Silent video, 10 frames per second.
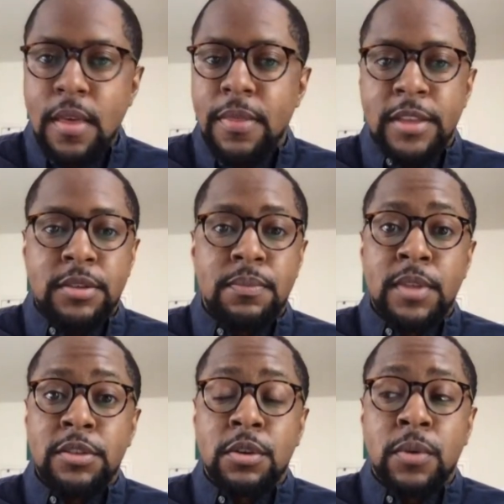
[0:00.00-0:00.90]

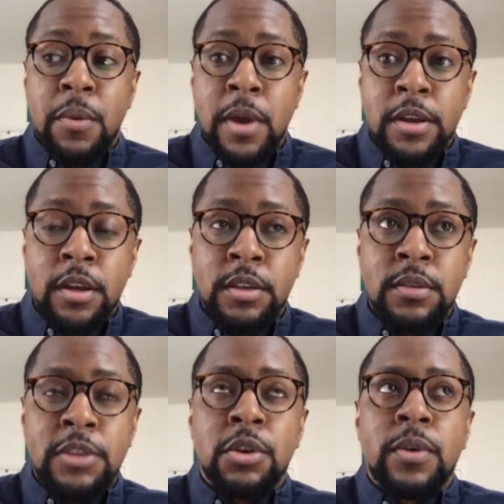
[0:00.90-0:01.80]
That's a great way to,
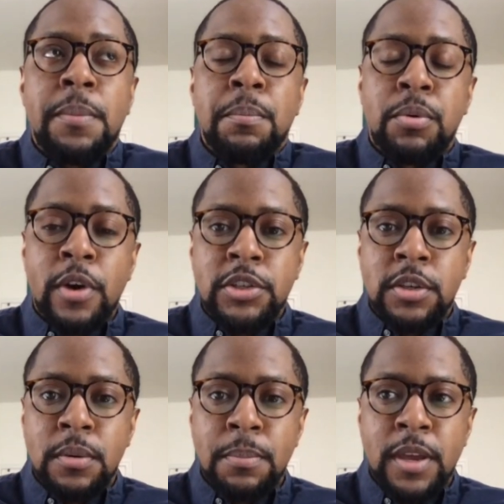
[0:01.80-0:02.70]
that's a great point
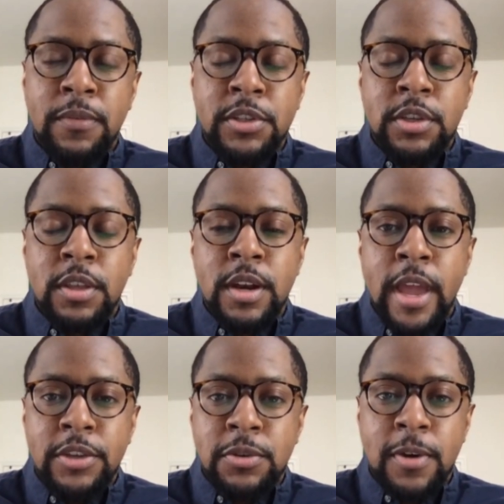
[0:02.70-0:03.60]
to pivot to the
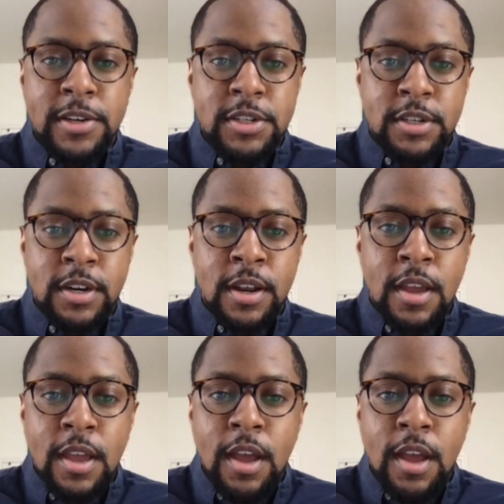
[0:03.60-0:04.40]
next question.